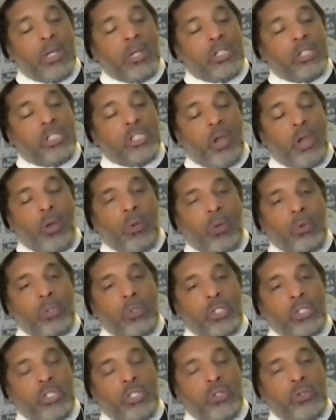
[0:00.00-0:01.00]

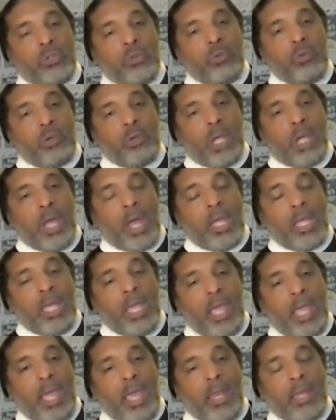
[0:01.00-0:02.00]
chose to
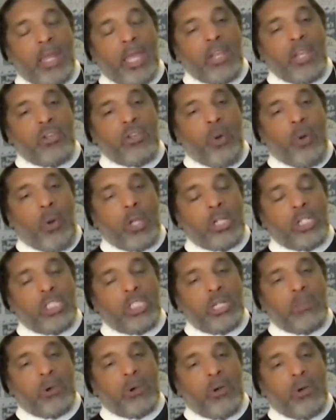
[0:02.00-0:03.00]
again endorse
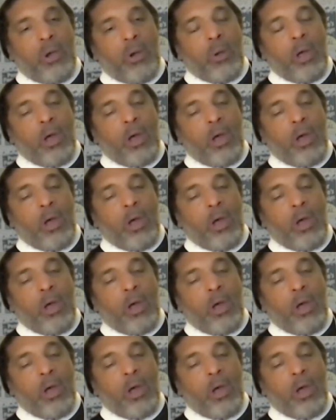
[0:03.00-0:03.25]
Jim Crow,